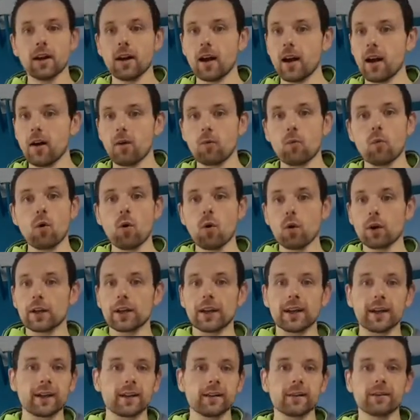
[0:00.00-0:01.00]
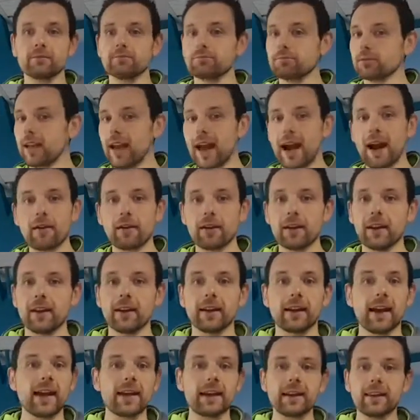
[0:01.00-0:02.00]
walking,
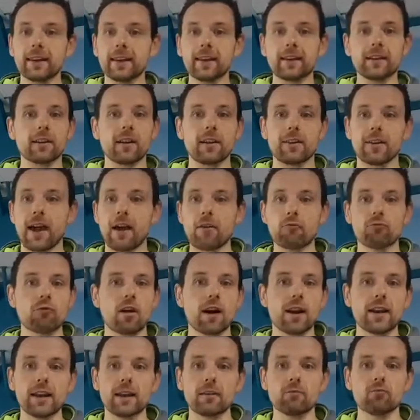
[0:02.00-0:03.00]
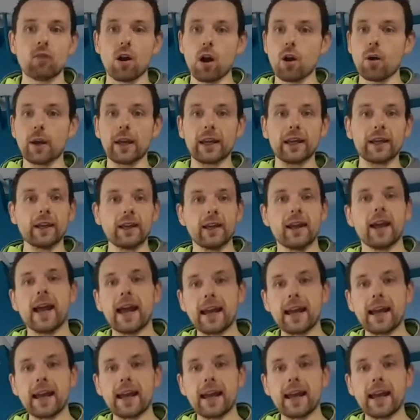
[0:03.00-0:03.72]
carrying, anything like that, running, rowing,